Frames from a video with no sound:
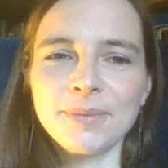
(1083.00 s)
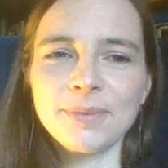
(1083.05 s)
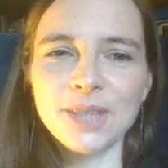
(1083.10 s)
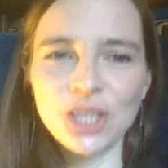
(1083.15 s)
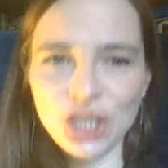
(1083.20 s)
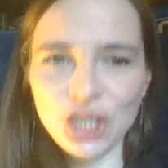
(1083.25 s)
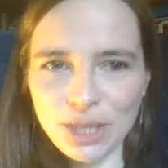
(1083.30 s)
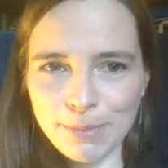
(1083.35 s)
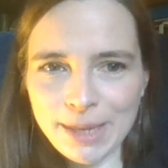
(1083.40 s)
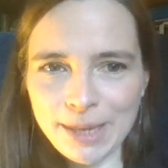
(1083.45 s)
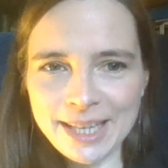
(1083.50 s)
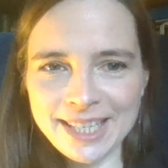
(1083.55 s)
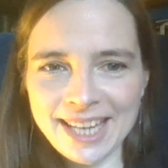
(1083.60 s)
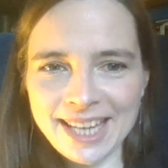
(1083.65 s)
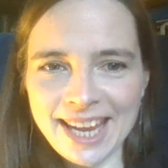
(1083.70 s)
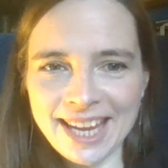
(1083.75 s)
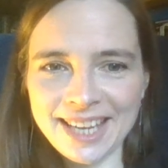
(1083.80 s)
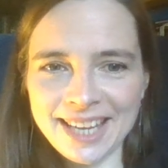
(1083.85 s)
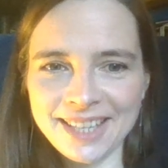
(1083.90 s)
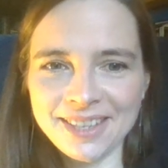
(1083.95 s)
She
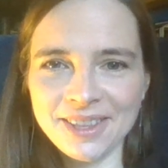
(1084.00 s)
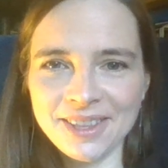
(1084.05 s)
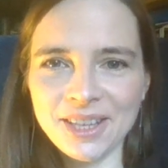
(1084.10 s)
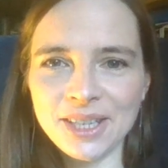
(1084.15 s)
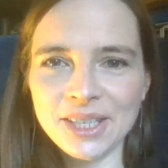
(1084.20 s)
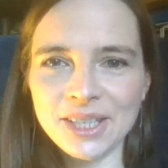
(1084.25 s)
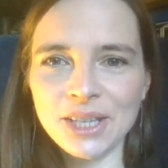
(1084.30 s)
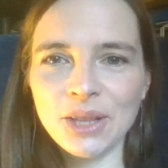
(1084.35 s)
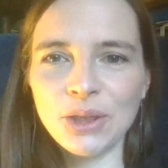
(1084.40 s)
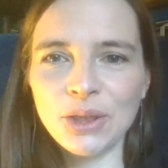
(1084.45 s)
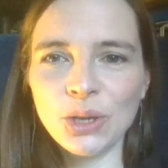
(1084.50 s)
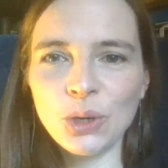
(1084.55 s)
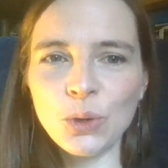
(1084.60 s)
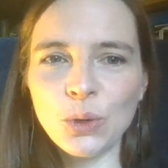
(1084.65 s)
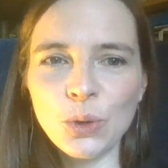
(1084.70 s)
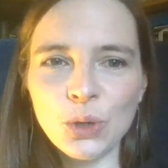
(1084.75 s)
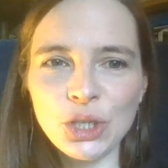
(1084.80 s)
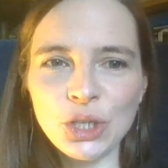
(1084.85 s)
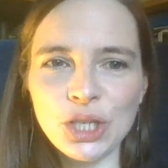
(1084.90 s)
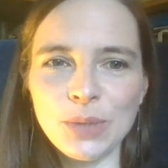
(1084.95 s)
maintained that the
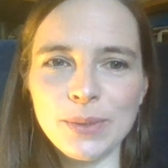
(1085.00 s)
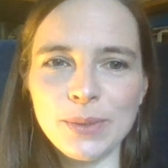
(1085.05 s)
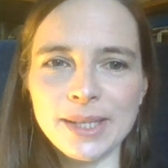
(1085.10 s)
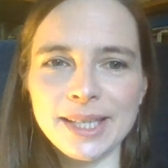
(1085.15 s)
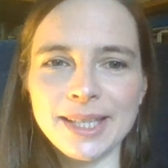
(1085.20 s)
law she was